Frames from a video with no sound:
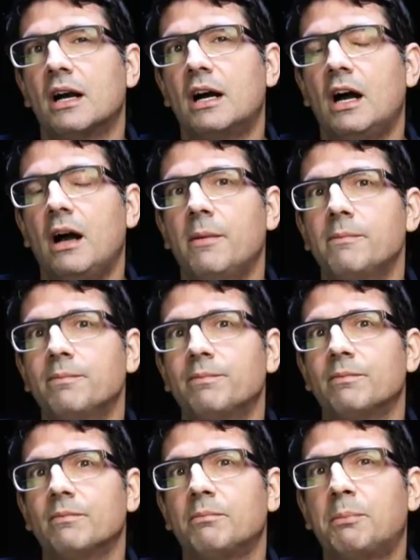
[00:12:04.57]
The
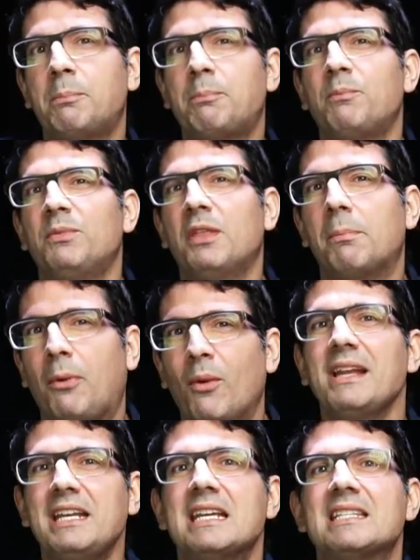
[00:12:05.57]

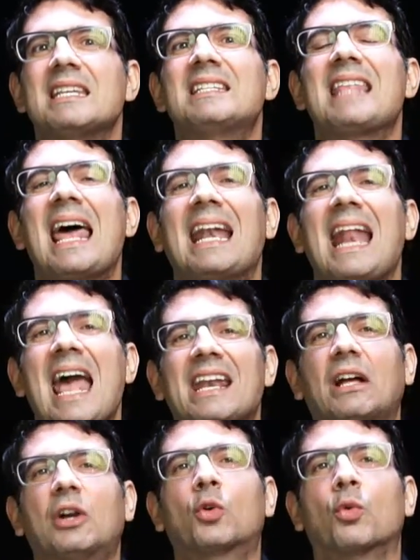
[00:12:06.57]
point is that it
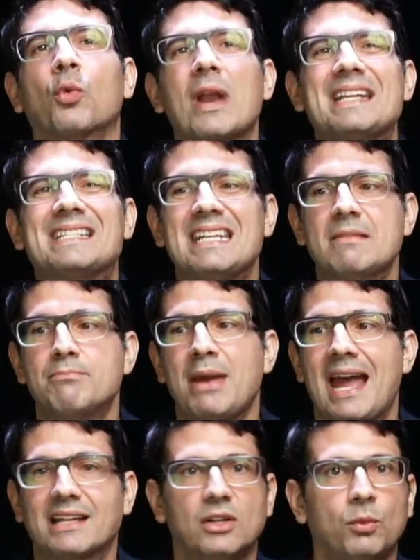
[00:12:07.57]
had a great
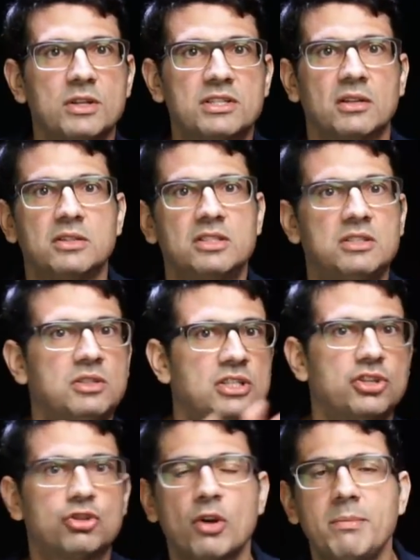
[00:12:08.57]
impact. It was
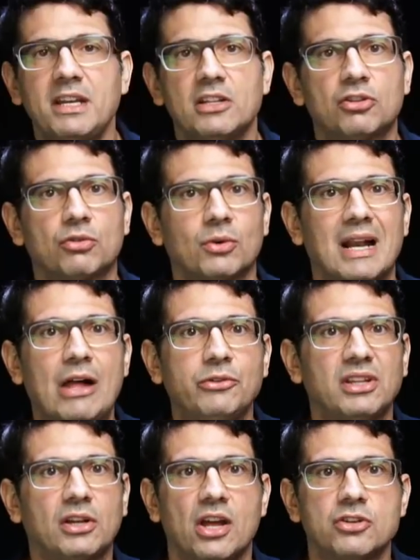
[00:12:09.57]
distributed
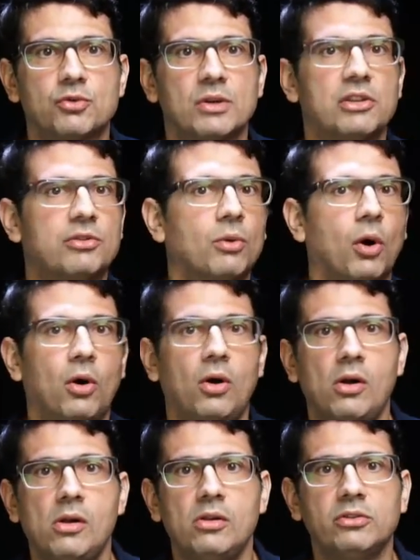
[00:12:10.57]
throughout the country through
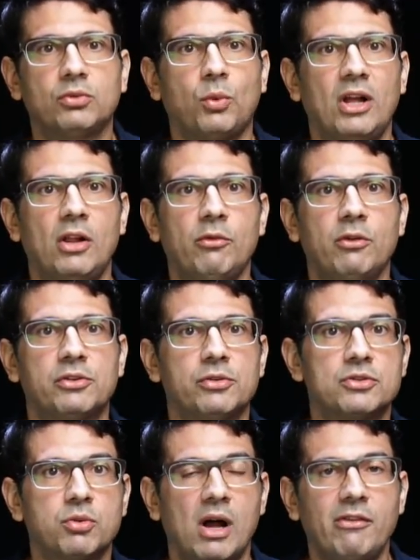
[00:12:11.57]
all 12
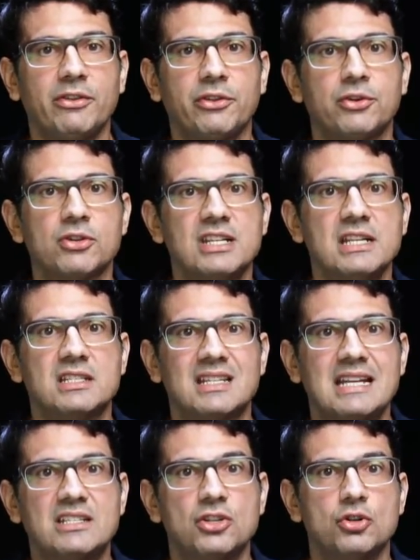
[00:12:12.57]
of the 13
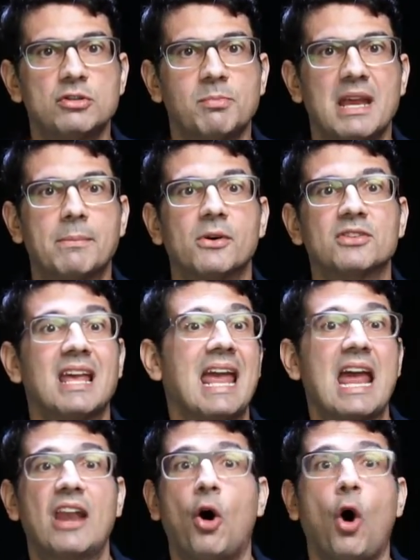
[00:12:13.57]
states and newspapers
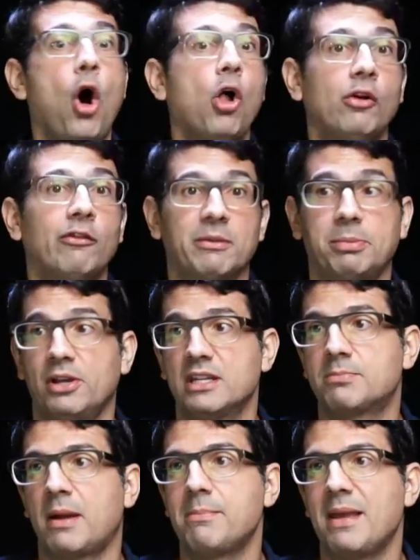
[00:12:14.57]
and all over the
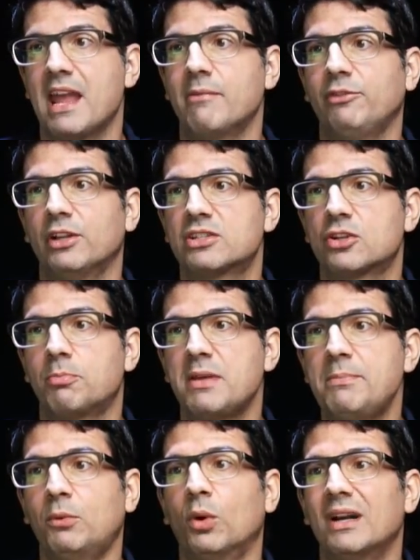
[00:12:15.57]
place by pamphlets. So
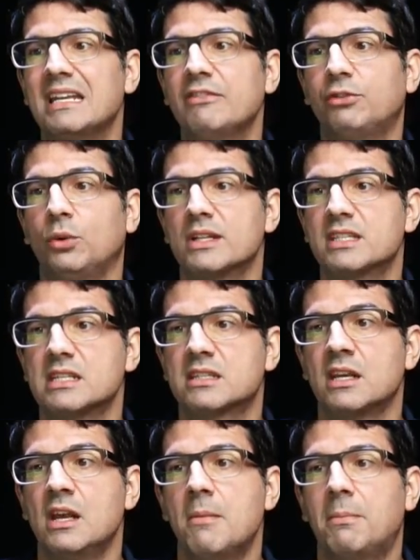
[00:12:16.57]
people were
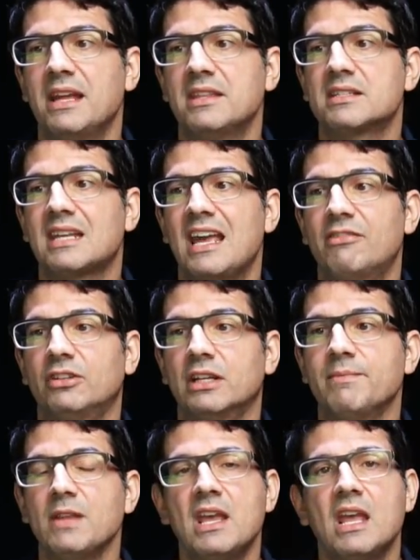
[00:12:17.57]
influenced by this
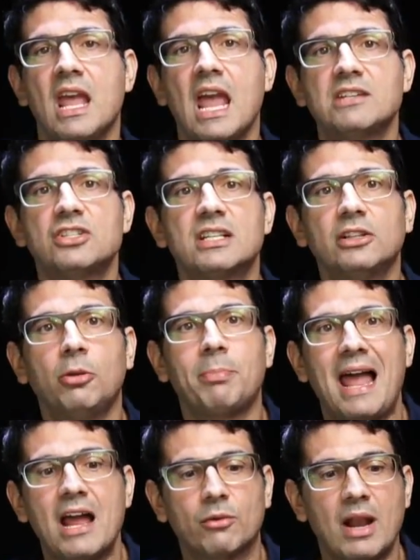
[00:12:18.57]
heavily. And just a little
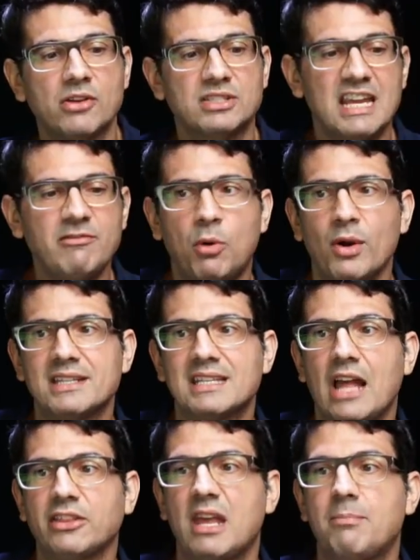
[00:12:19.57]
background, Dave points
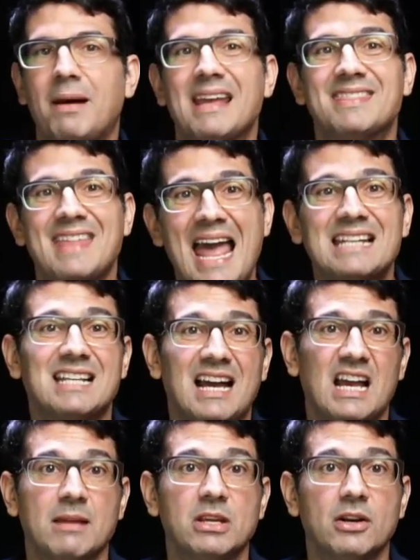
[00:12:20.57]
out that by that
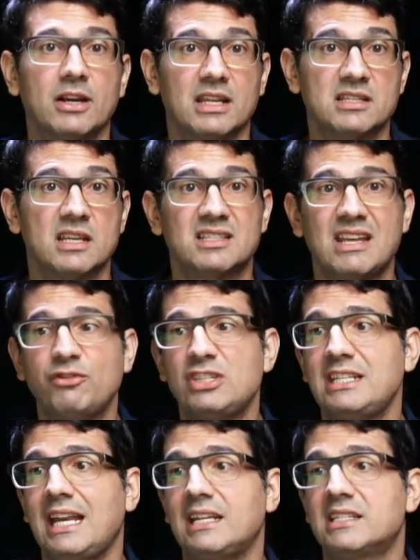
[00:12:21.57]
time, here it is,
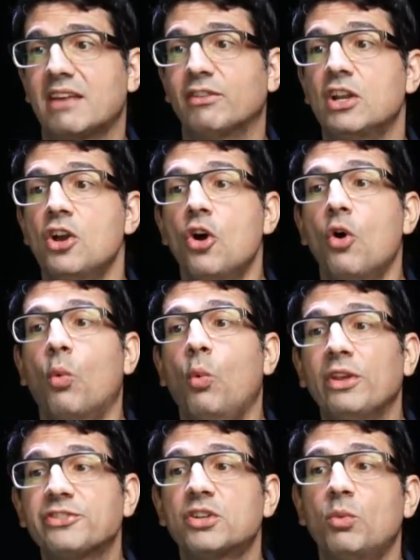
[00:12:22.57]
1787,
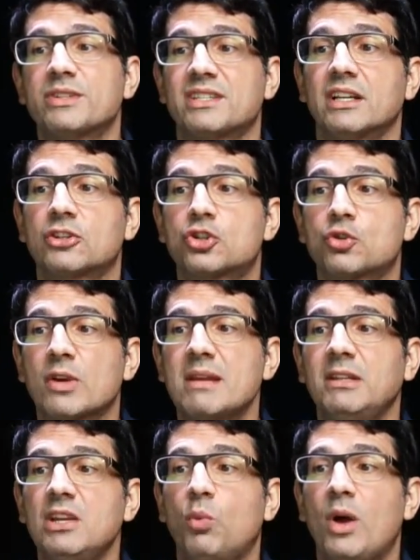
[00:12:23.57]
Wilson was an
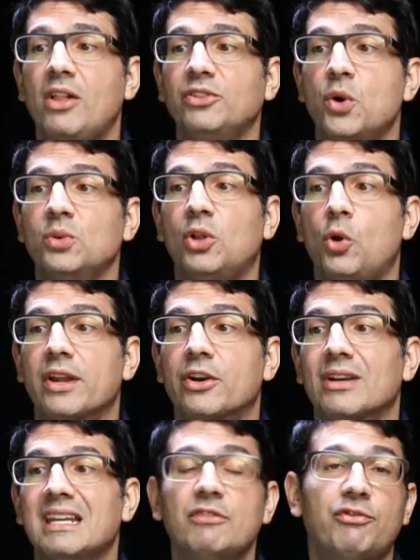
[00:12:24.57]
extremely well-known
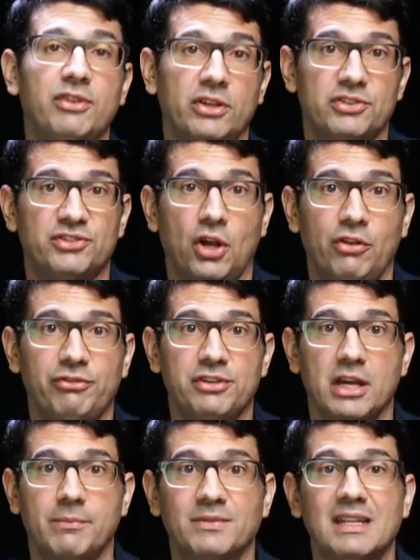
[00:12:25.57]
lawyer in
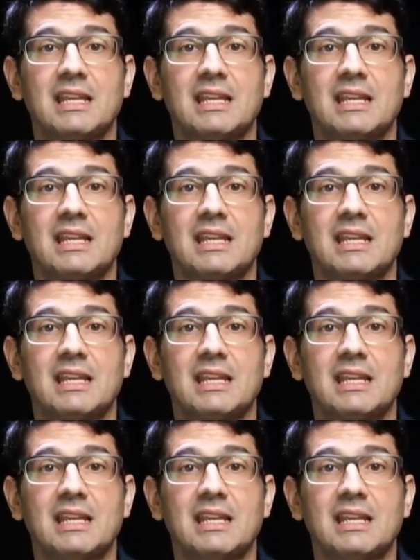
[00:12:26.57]
Philadelphia.